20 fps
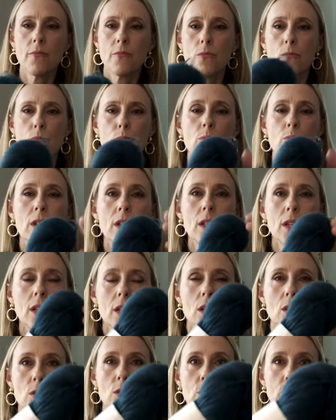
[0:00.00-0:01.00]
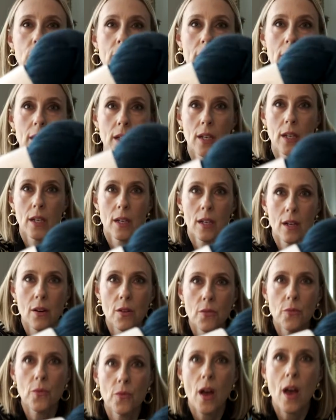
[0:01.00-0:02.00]
really unique.
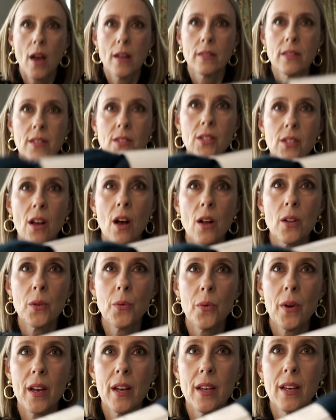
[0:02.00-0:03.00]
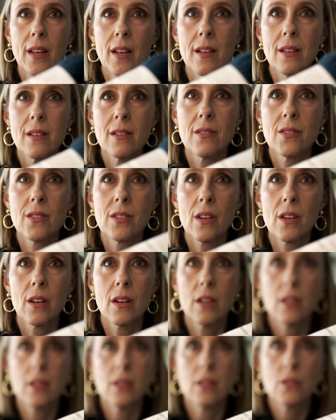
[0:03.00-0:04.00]
And this colorway is
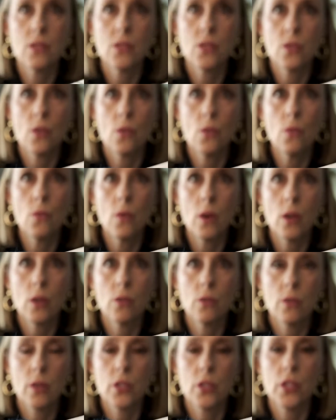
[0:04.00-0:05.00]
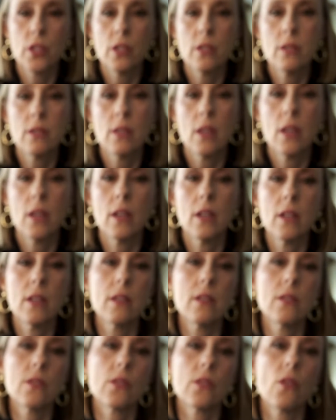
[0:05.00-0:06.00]
so gorgeous. It
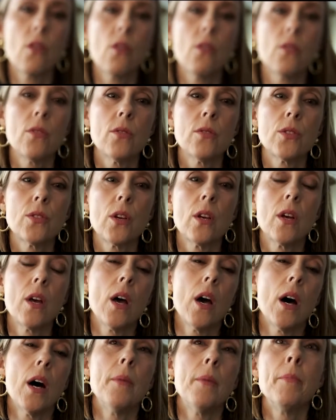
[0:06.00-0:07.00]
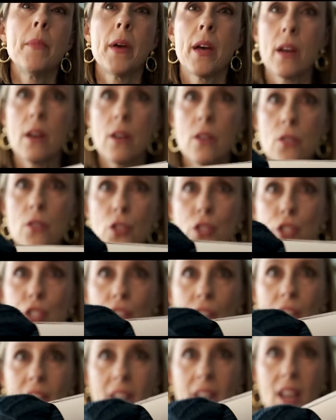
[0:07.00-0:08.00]
is called Emerge,
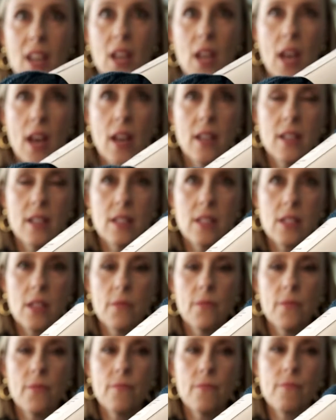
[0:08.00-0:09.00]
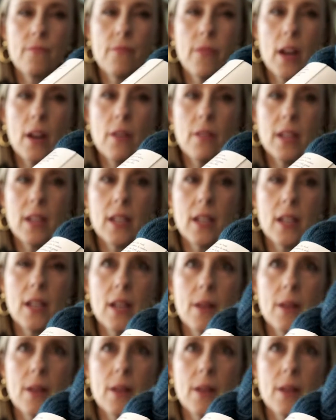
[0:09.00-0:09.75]
and it's a very